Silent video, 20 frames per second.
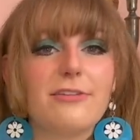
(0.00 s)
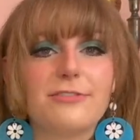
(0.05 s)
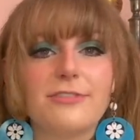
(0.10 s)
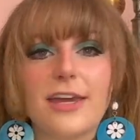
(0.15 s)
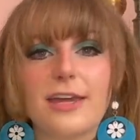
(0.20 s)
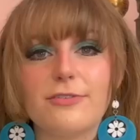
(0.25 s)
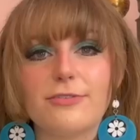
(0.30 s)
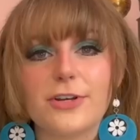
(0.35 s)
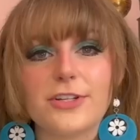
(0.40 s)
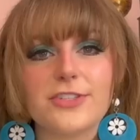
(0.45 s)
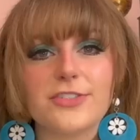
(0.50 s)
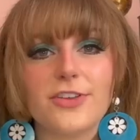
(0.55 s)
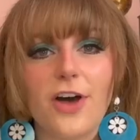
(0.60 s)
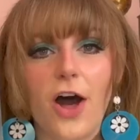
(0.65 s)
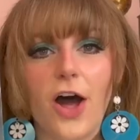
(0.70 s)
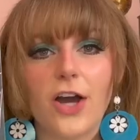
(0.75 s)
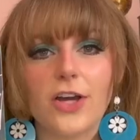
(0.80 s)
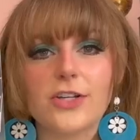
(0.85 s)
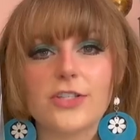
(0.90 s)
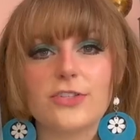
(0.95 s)
favorite
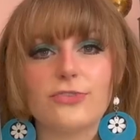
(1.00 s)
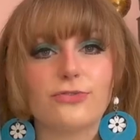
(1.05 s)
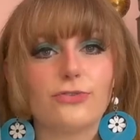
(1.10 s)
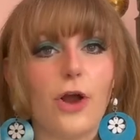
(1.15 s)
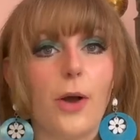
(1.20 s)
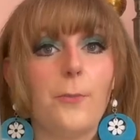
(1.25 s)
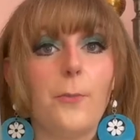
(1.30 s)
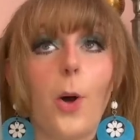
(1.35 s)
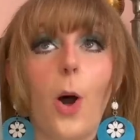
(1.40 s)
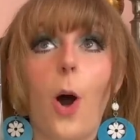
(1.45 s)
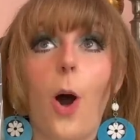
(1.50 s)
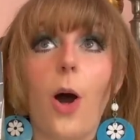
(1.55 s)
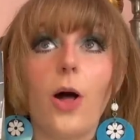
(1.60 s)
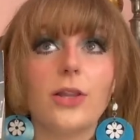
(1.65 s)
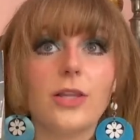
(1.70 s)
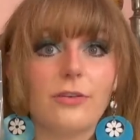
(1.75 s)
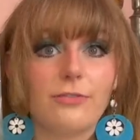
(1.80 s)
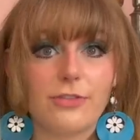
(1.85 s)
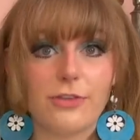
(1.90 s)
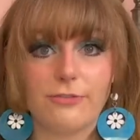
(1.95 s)
songs from
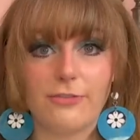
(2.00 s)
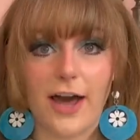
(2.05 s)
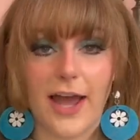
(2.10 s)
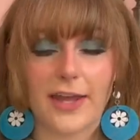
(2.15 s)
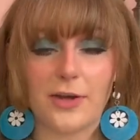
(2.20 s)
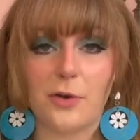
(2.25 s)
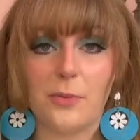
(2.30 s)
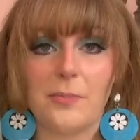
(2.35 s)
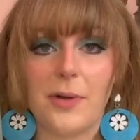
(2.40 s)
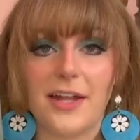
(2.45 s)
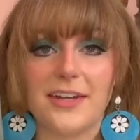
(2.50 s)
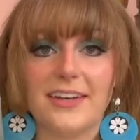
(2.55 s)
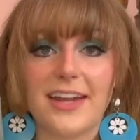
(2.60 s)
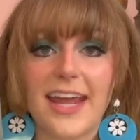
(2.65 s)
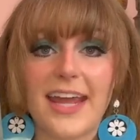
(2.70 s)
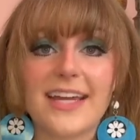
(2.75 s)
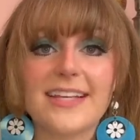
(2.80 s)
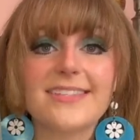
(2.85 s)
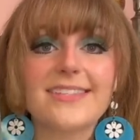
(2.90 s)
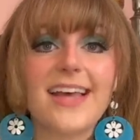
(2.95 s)
all of the Vinyl
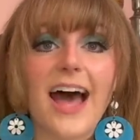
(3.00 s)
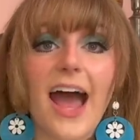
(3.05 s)
Mondays,